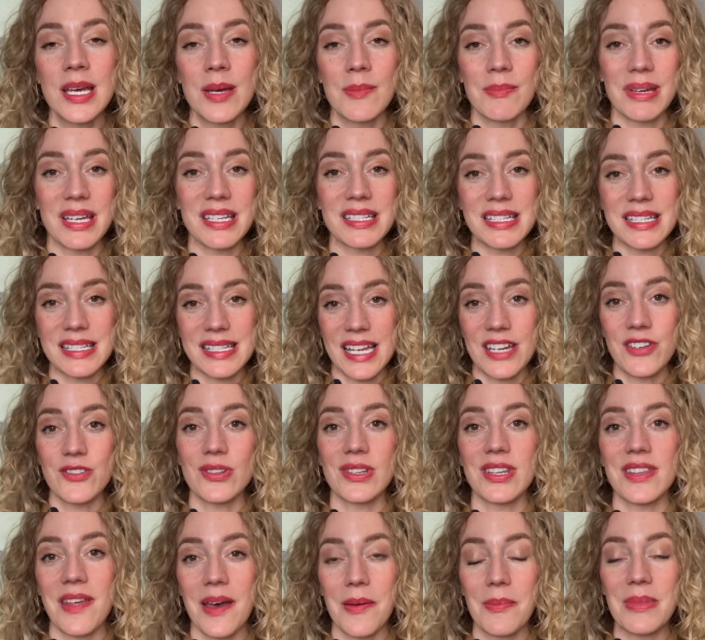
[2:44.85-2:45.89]
because
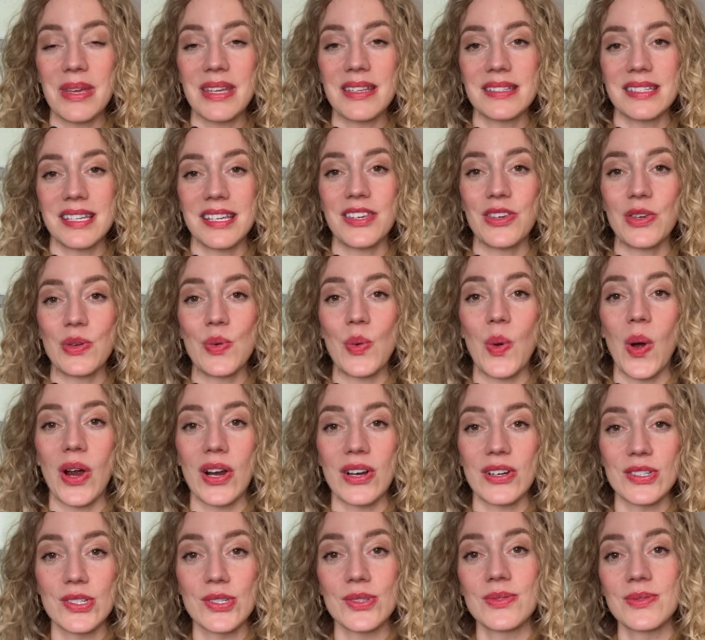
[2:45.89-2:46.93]
essentially that means that you
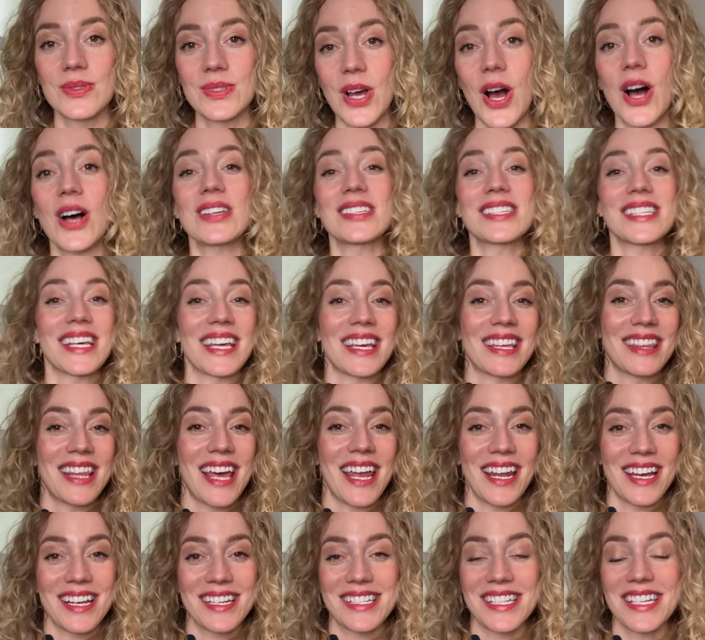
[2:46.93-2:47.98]
are tossing that
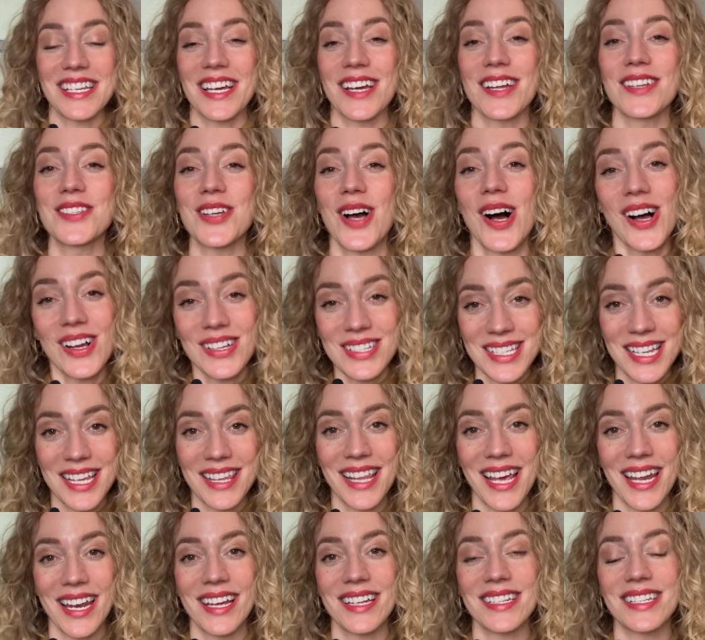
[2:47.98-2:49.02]
idea, tossing
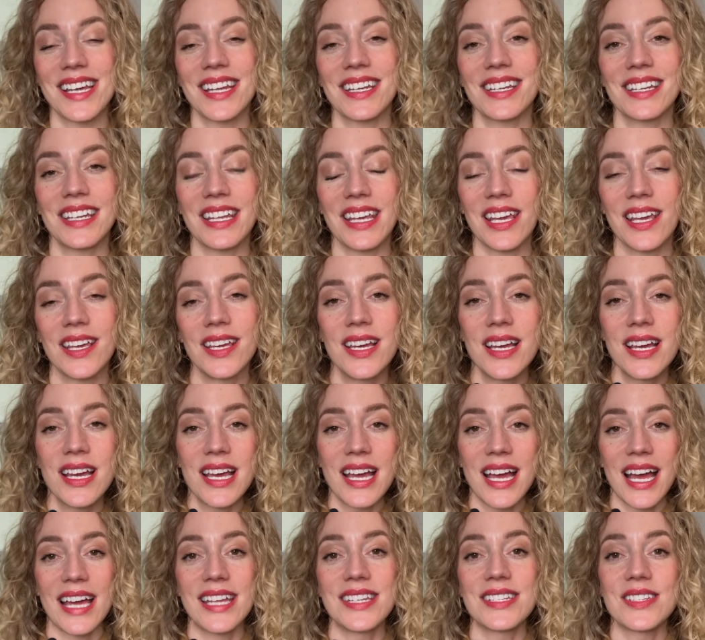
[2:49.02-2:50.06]
that identity,
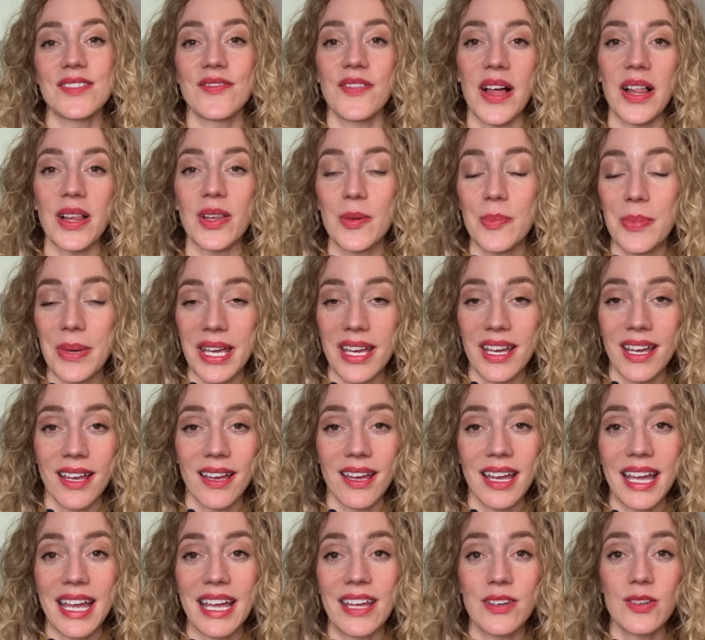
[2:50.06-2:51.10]
and
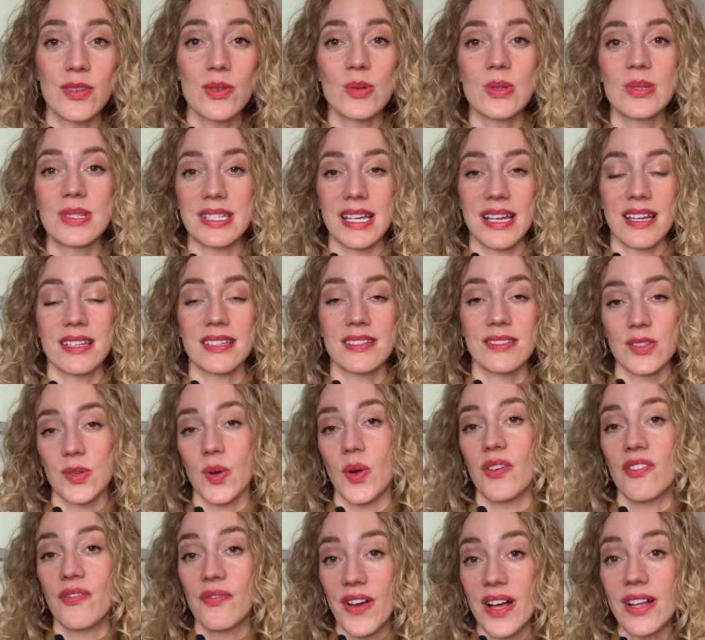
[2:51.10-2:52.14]
developing a new sense
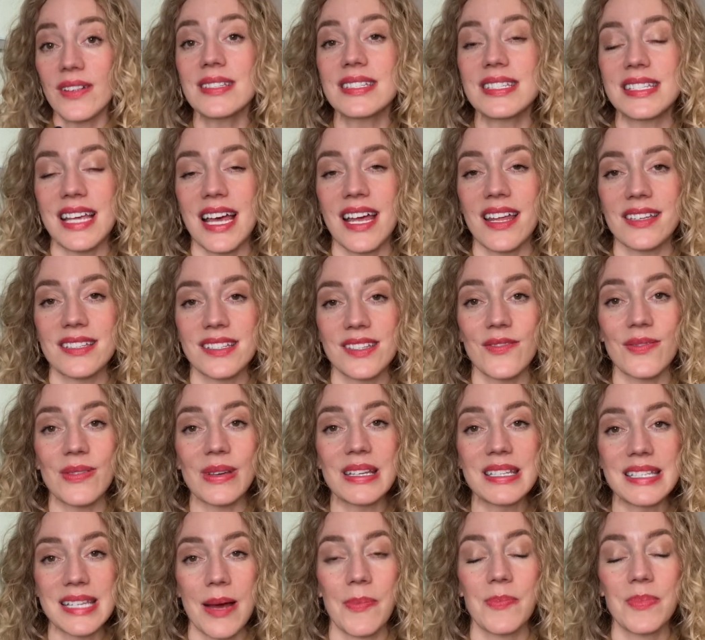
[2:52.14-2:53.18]
or felt sense of
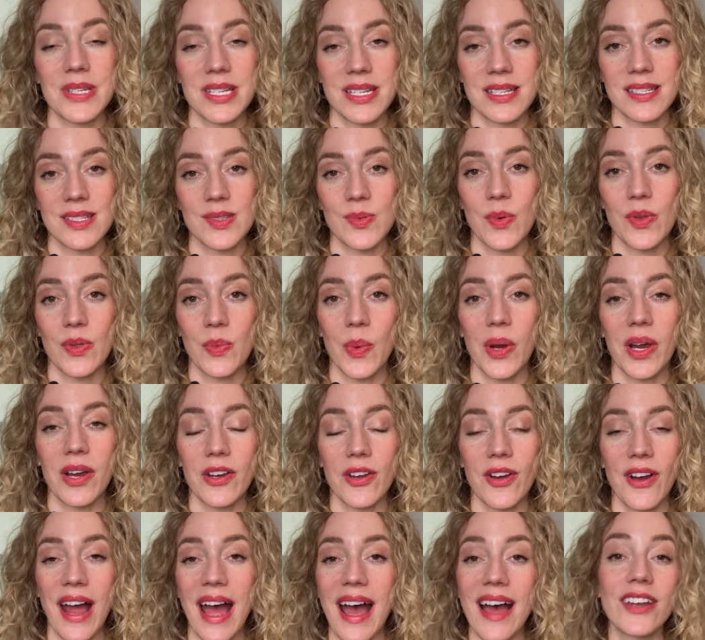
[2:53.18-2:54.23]
acceptance with where
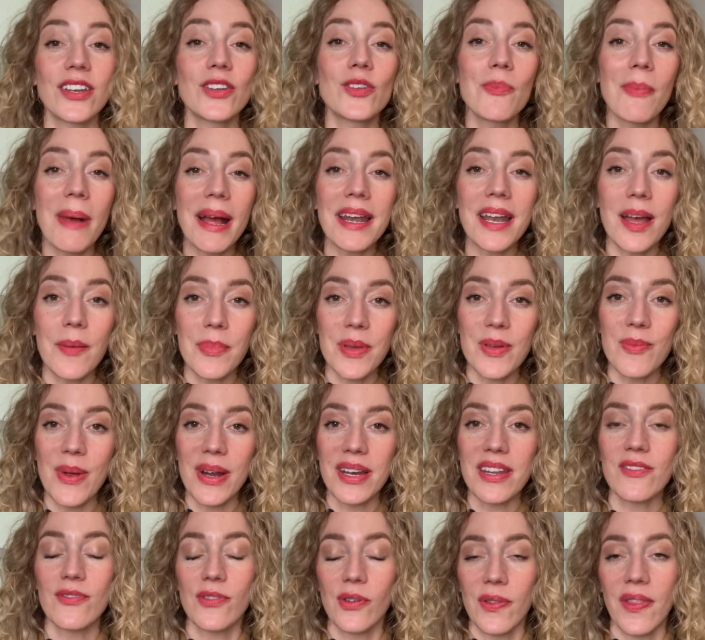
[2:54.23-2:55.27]
you're at. And you might not be
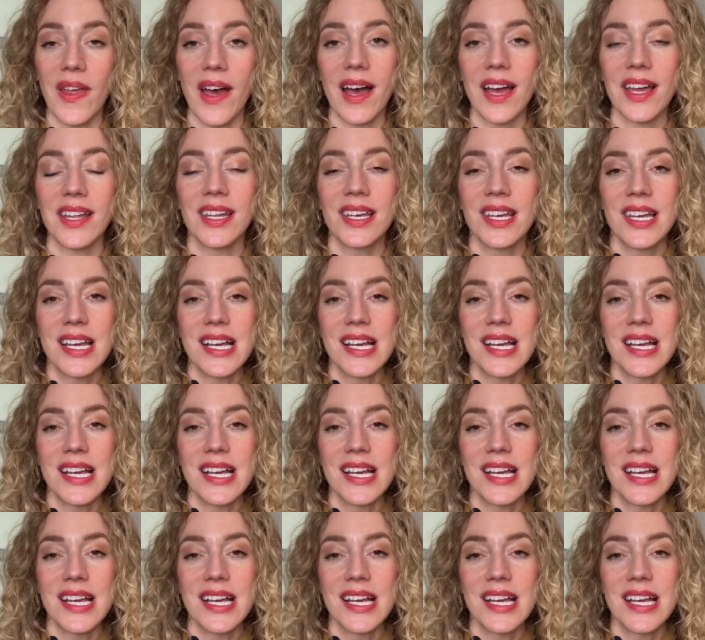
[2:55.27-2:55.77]
ready for that.